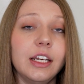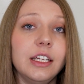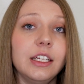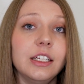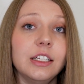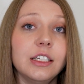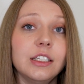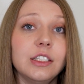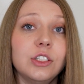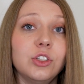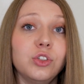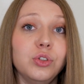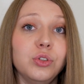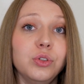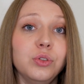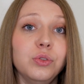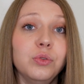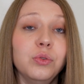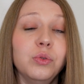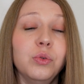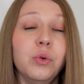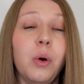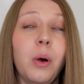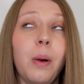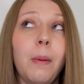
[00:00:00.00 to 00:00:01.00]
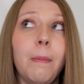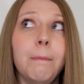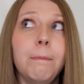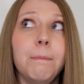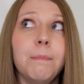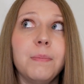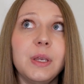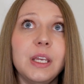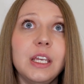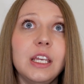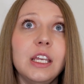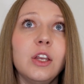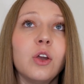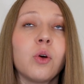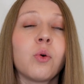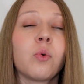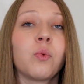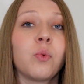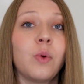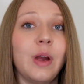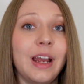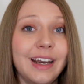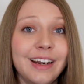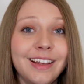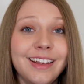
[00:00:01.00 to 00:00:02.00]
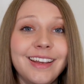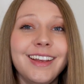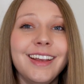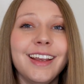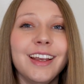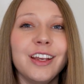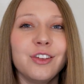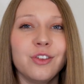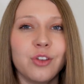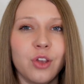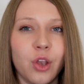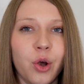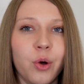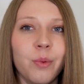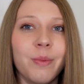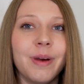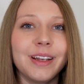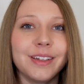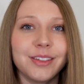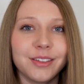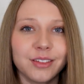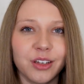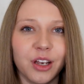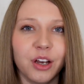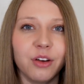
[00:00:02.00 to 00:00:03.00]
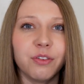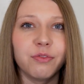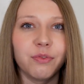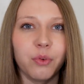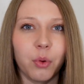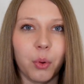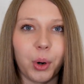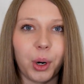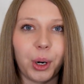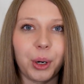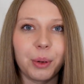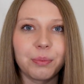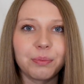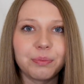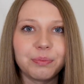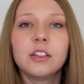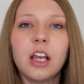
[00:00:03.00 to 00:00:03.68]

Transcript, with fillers: needed to be ready and know my stuff for.